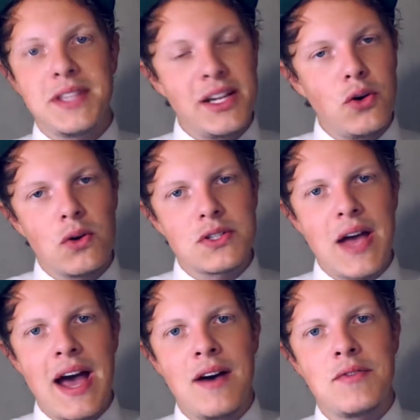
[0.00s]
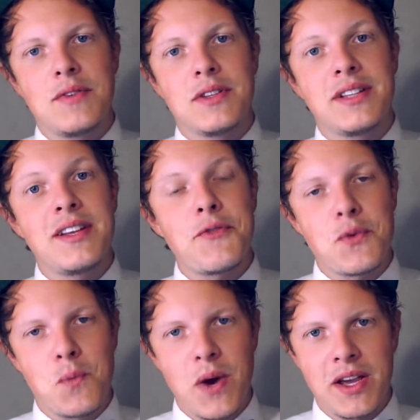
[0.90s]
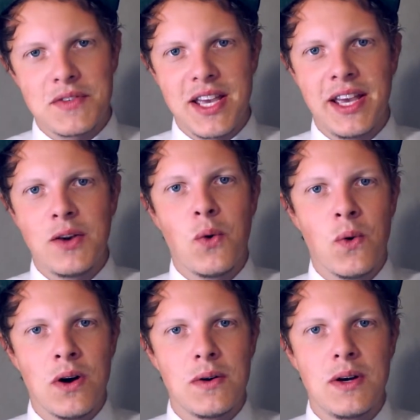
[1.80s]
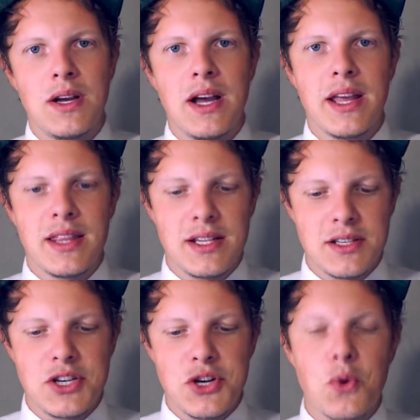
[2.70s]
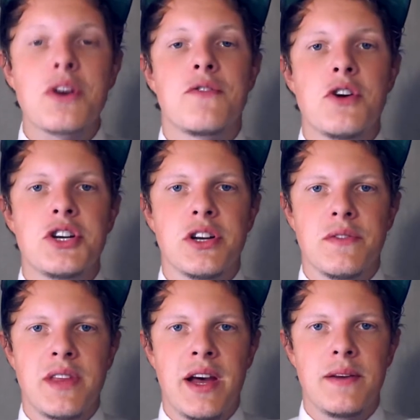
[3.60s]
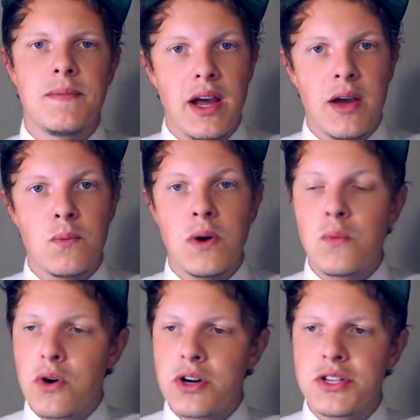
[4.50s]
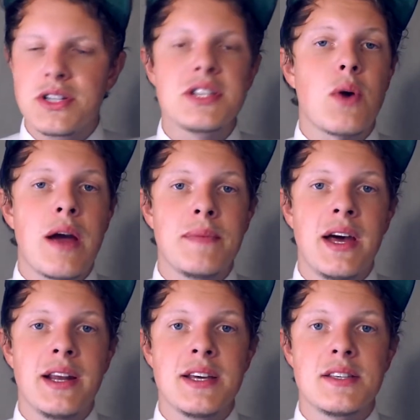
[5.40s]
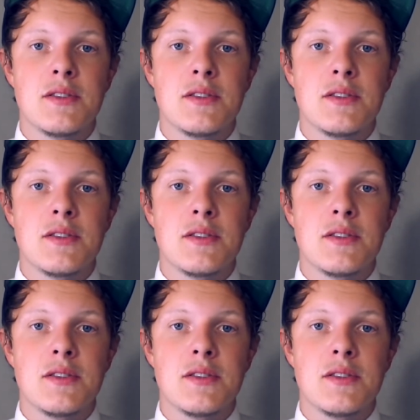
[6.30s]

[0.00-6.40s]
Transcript: But then you also have the different way of saying å, and that's a shorter version of that. And one word to describe that